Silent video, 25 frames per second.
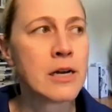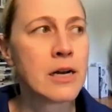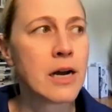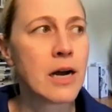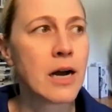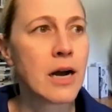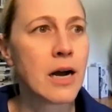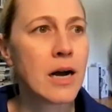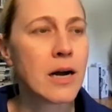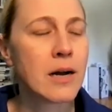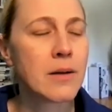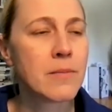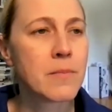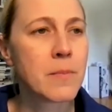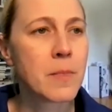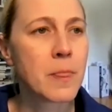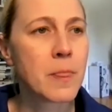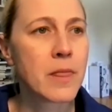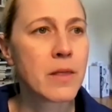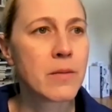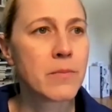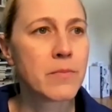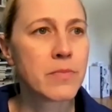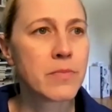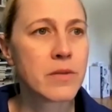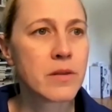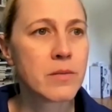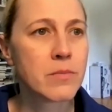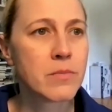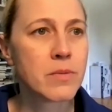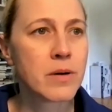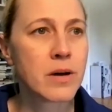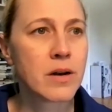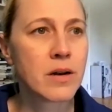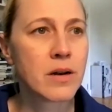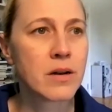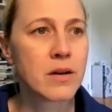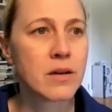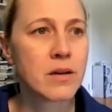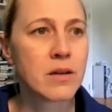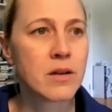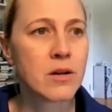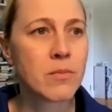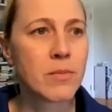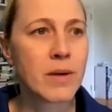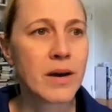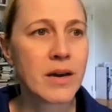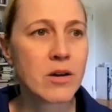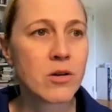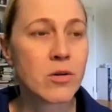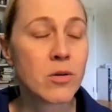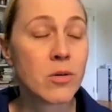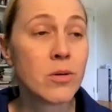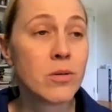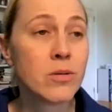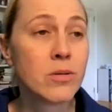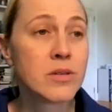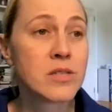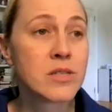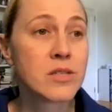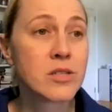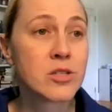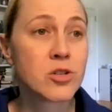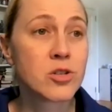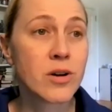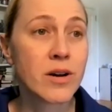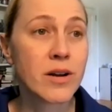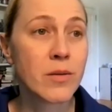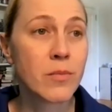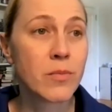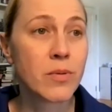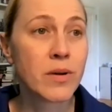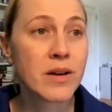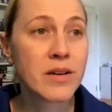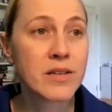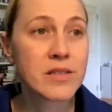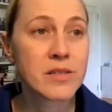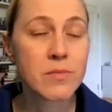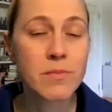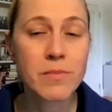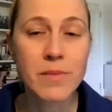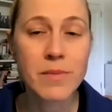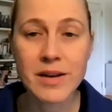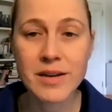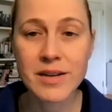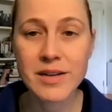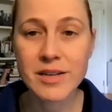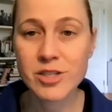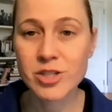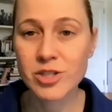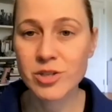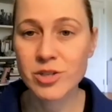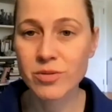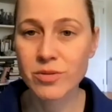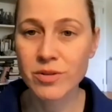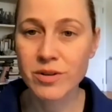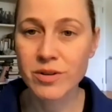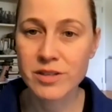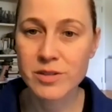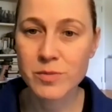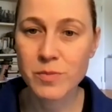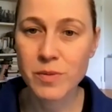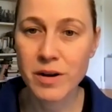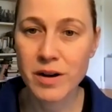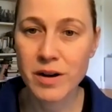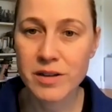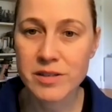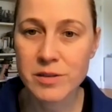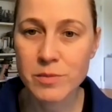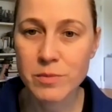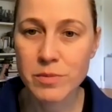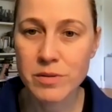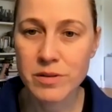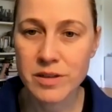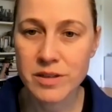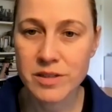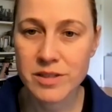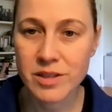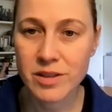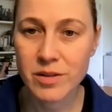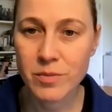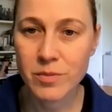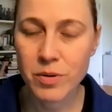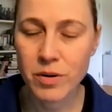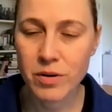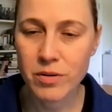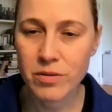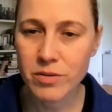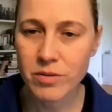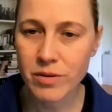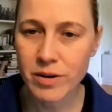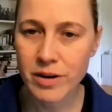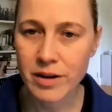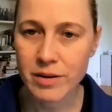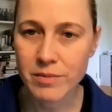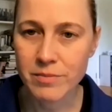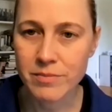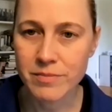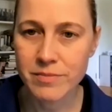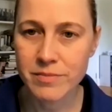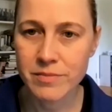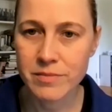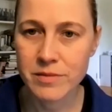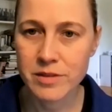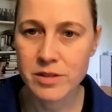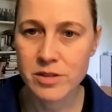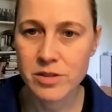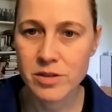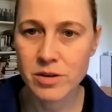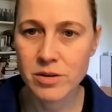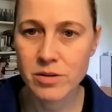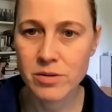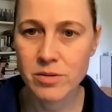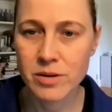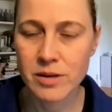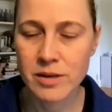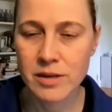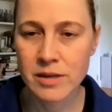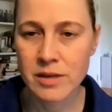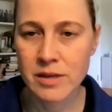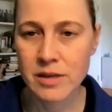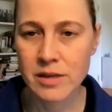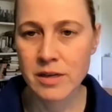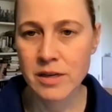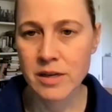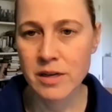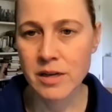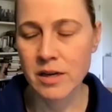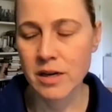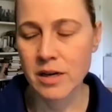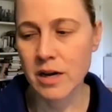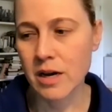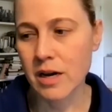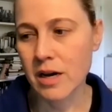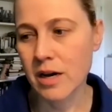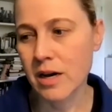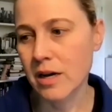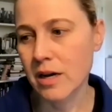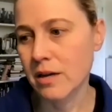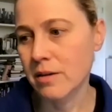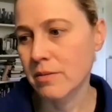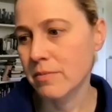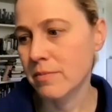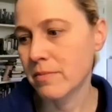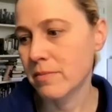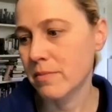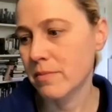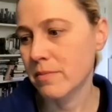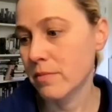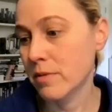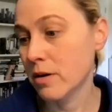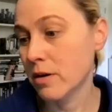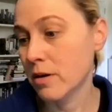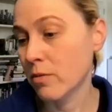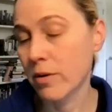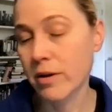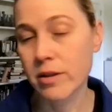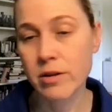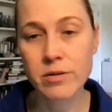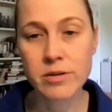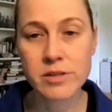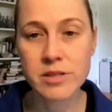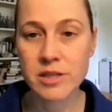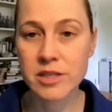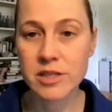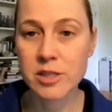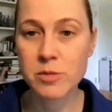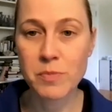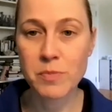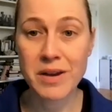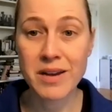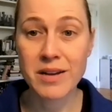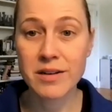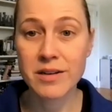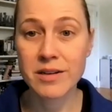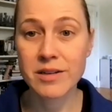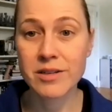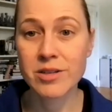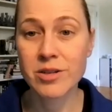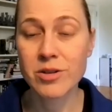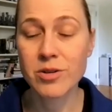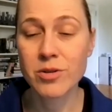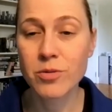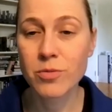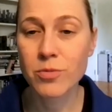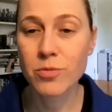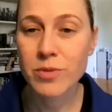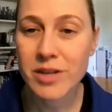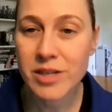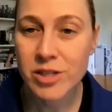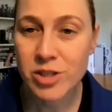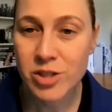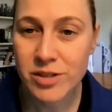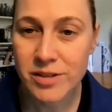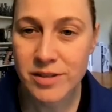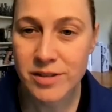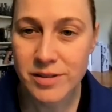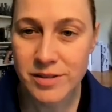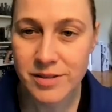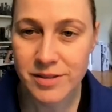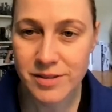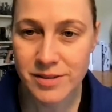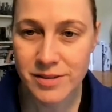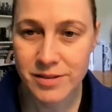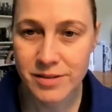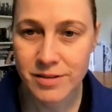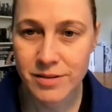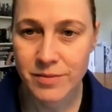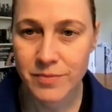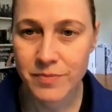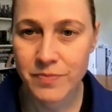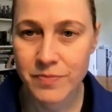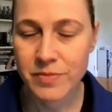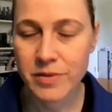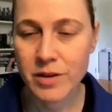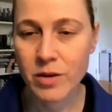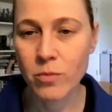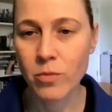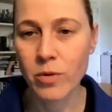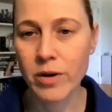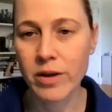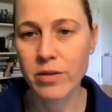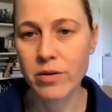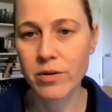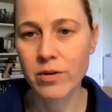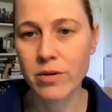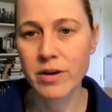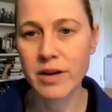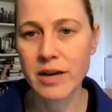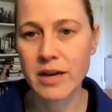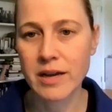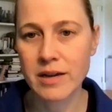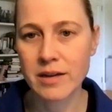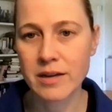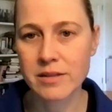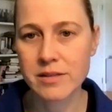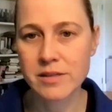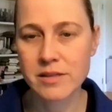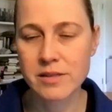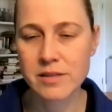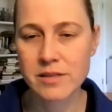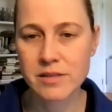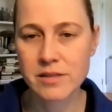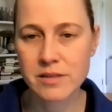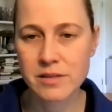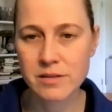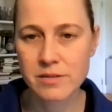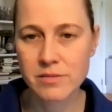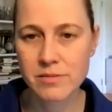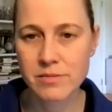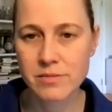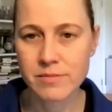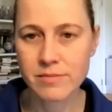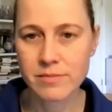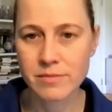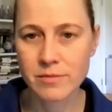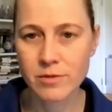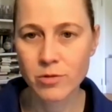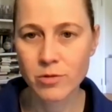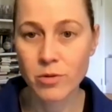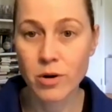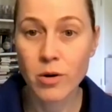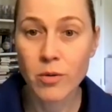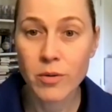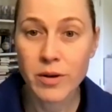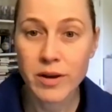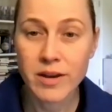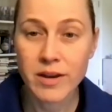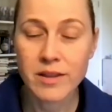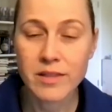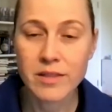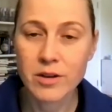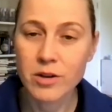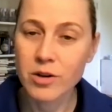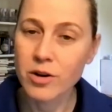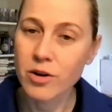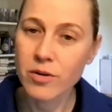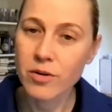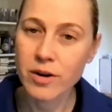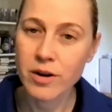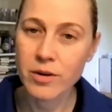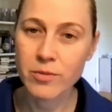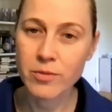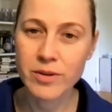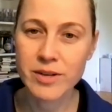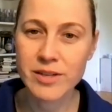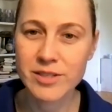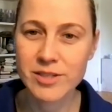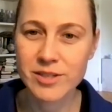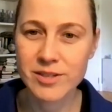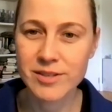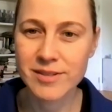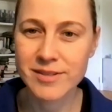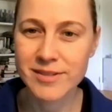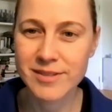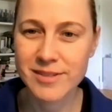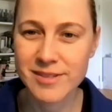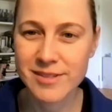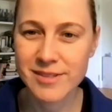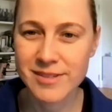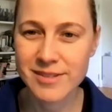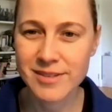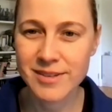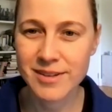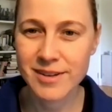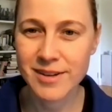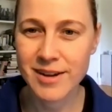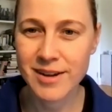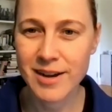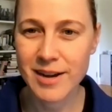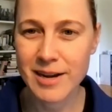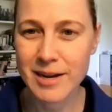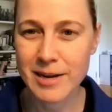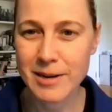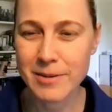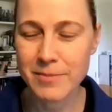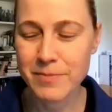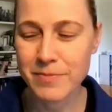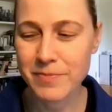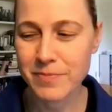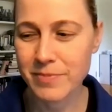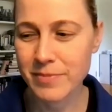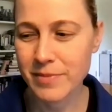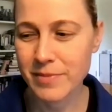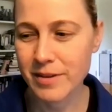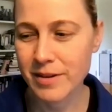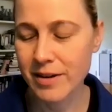But you know, my goal is to try to bring as many children as possible into the program. So you know, whether it's expanding to new regions, whether it's growing in the current regions, and